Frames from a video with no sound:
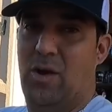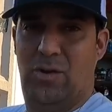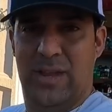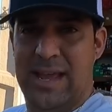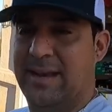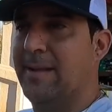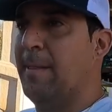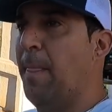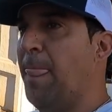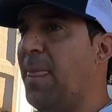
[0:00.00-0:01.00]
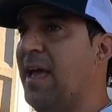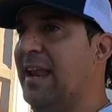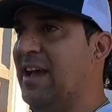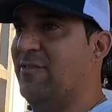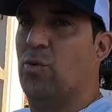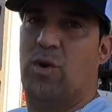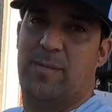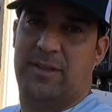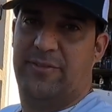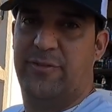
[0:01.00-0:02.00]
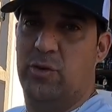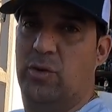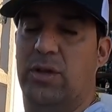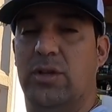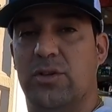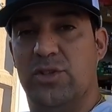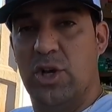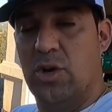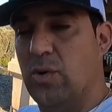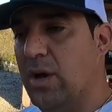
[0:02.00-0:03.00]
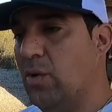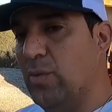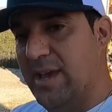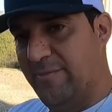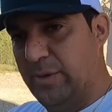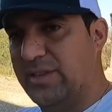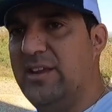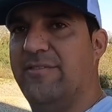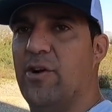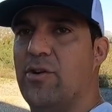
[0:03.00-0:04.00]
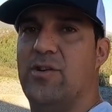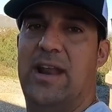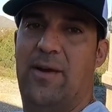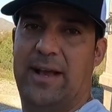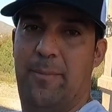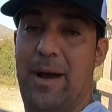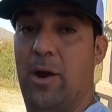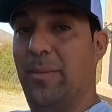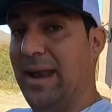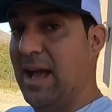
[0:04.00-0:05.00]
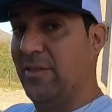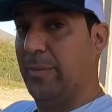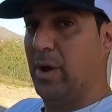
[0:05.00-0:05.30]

all night and having to worry about the fuel. So we have put the inverter, now I got power, but now the